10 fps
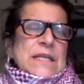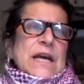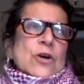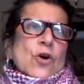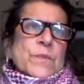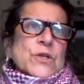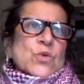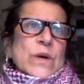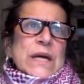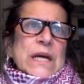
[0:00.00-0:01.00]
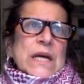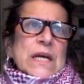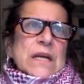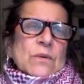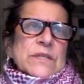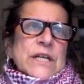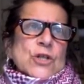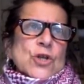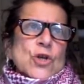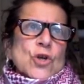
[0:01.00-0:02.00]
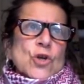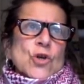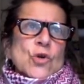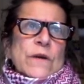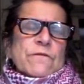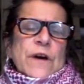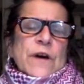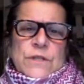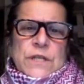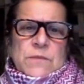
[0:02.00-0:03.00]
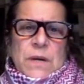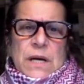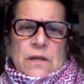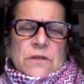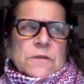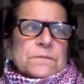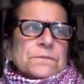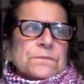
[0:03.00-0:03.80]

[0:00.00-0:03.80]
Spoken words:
And I go between, I would say, 2 and 5 or 6 miles.